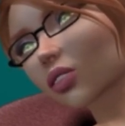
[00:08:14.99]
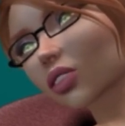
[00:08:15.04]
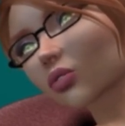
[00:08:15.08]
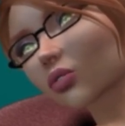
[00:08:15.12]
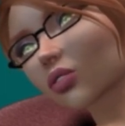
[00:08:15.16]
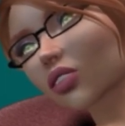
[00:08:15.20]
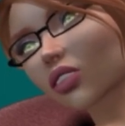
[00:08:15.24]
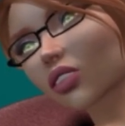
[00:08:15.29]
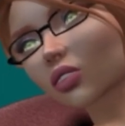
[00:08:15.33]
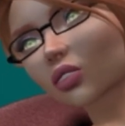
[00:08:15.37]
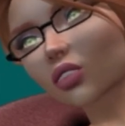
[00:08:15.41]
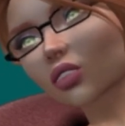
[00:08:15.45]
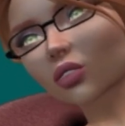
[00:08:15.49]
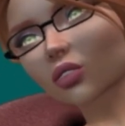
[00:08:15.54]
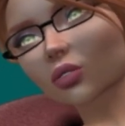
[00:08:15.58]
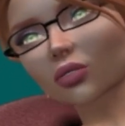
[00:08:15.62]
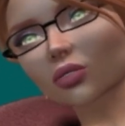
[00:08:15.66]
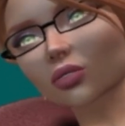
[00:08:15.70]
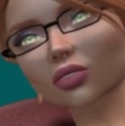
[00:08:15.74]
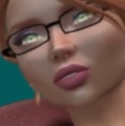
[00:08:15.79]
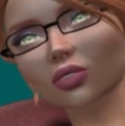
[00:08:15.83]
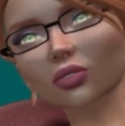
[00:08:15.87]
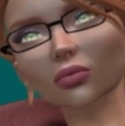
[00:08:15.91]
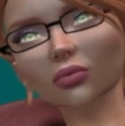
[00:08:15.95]
depending on
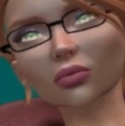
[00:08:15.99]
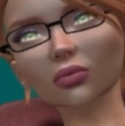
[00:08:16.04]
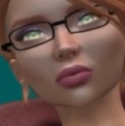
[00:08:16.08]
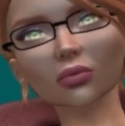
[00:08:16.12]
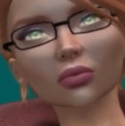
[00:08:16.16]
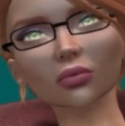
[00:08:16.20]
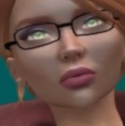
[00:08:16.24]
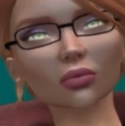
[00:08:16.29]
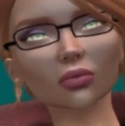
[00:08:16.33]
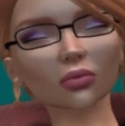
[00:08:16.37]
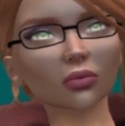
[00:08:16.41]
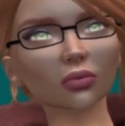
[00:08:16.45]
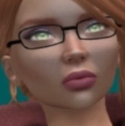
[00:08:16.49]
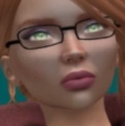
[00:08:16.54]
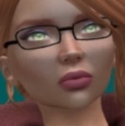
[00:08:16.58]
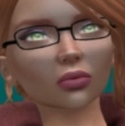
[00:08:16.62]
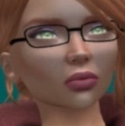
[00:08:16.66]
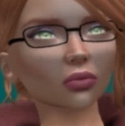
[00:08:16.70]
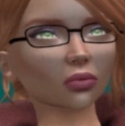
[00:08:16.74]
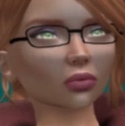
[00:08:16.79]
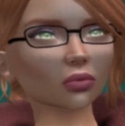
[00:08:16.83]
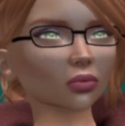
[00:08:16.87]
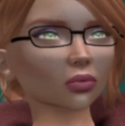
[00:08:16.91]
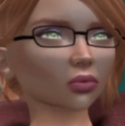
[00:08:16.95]
how bad it is on
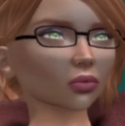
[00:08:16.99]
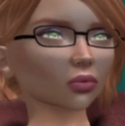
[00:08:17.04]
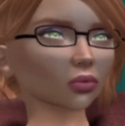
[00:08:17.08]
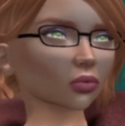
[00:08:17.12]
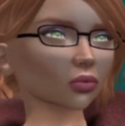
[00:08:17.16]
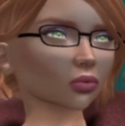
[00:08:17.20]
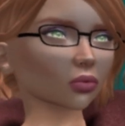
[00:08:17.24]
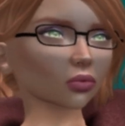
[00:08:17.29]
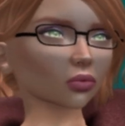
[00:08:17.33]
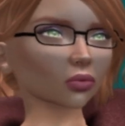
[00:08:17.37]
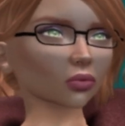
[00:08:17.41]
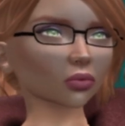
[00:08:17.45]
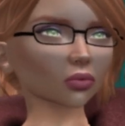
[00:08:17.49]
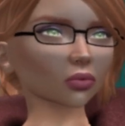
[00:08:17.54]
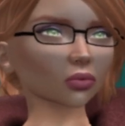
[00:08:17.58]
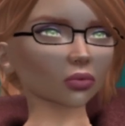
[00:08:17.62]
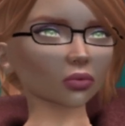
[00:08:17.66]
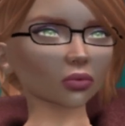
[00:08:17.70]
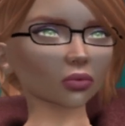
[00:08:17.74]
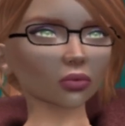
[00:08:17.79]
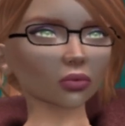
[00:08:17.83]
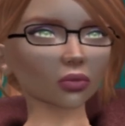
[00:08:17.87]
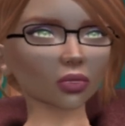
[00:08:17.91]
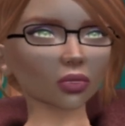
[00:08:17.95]
that day.
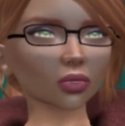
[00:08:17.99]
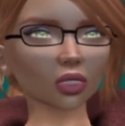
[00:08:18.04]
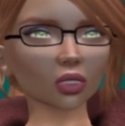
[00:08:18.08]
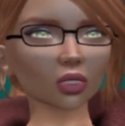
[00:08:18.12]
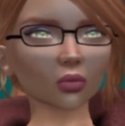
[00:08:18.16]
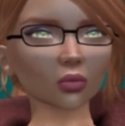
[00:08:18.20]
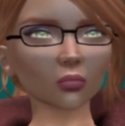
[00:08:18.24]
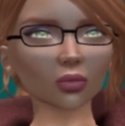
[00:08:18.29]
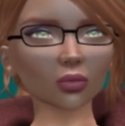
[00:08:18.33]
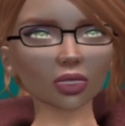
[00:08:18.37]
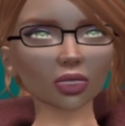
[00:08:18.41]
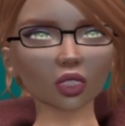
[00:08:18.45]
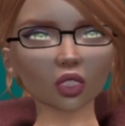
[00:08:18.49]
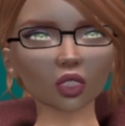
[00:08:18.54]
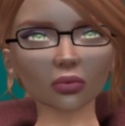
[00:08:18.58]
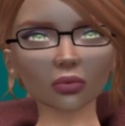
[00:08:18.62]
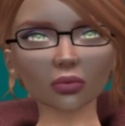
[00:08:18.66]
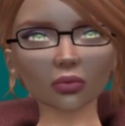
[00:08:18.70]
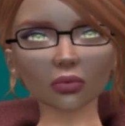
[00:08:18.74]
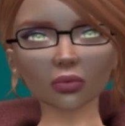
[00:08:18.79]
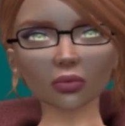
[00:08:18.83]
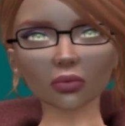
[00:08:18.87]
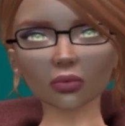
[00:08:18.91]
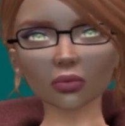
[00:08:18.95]
There are
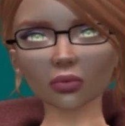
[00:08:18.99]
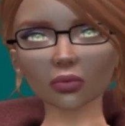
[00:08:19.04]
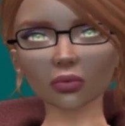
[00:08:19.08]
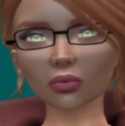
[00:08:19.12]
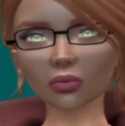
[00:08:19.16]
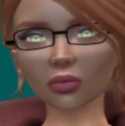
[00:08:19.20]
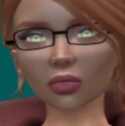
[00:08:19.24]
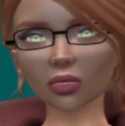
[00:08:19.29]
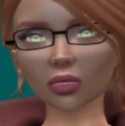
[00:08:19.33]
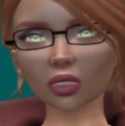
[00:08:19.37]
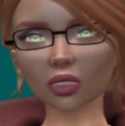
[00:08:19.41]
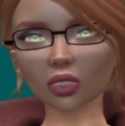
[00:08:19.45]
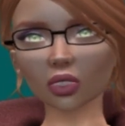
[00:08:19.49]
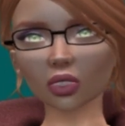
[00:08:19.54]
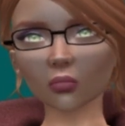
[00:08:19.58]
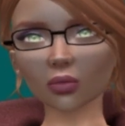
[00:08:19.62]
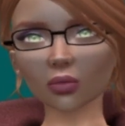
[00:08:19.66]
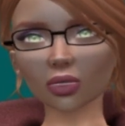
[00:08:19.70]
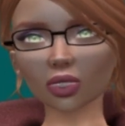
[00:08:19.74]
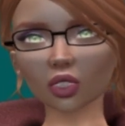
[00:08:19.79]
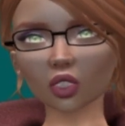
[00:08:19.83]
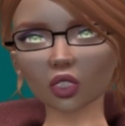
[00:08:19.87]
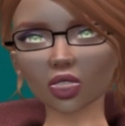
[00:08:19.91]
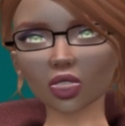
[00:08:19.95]
some days where I can't
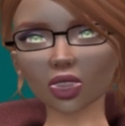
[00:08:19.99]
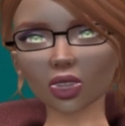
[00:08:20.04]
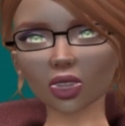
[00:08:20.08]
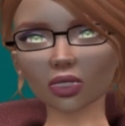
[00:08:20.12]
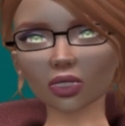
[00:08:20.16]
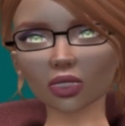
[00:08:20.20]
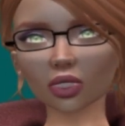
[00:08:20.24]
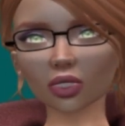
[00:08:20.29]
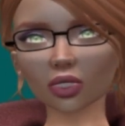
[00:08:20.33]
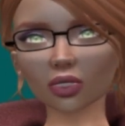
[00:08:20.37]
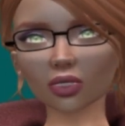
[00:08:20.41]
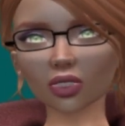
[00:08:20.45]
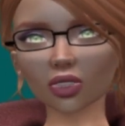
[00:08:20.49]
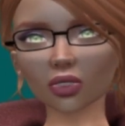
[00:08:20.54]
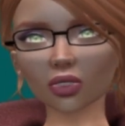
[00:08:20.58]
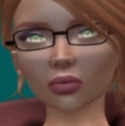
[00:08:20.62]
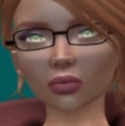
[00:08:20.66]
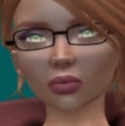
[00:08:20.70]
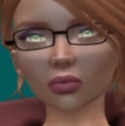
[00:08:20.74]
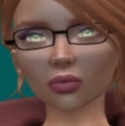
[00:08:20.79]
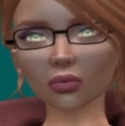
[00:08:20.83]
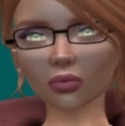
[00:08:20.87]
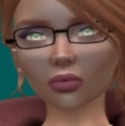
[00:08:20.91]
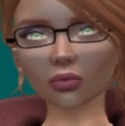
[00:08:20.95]
even stand up out of bed
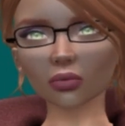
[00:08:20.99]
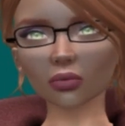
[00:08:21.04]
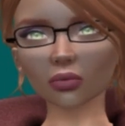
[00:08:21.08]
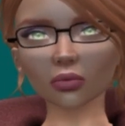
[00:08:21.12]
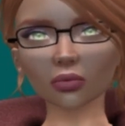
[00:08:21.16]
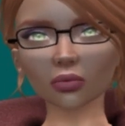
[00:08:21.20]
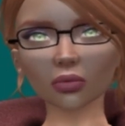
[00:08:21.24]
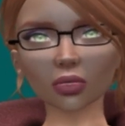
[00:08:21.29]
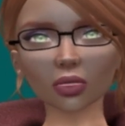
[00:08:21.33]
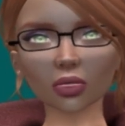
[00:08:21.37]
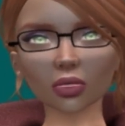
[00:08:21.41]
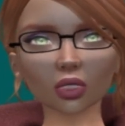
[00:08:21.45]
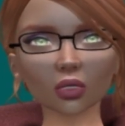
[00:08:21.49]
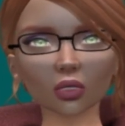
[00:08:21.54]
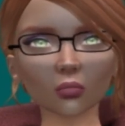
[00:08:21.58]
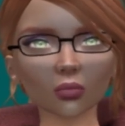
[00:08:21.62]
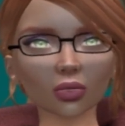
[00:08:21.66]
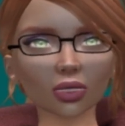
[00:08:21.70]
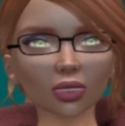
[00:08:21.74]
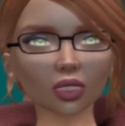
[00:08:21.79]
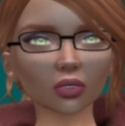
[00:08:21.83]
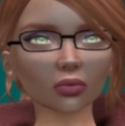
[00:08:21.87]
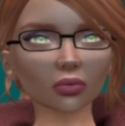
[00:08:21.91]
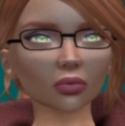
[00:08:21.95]
because I can't
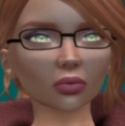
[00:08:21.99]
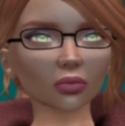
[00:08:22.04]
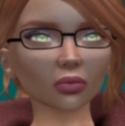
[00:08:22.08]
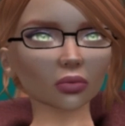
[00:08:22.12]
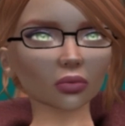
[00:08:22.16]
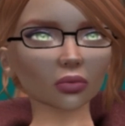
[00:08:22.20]
walk.